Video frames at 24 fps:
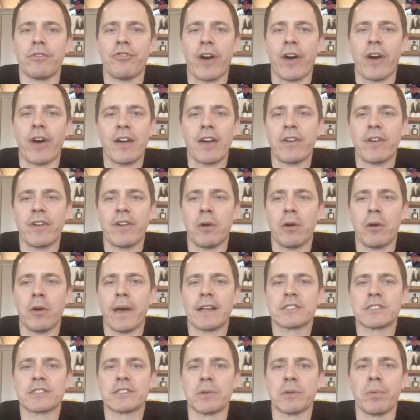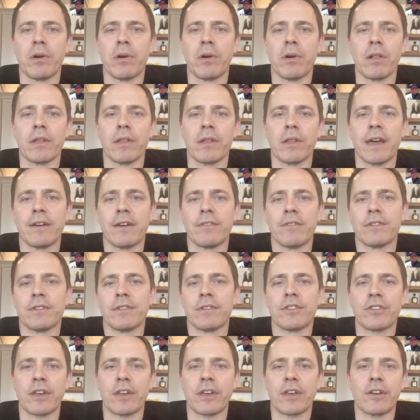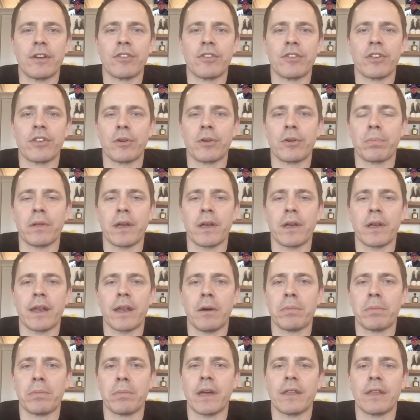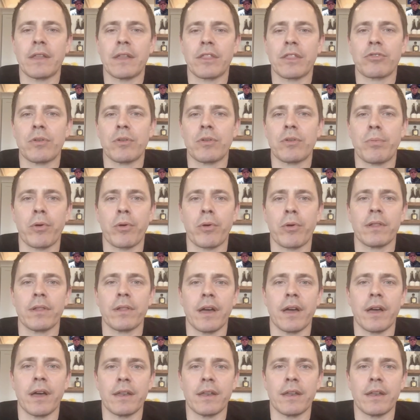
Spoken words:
5-out basketball and having centers that are playing out behind the 3-point line,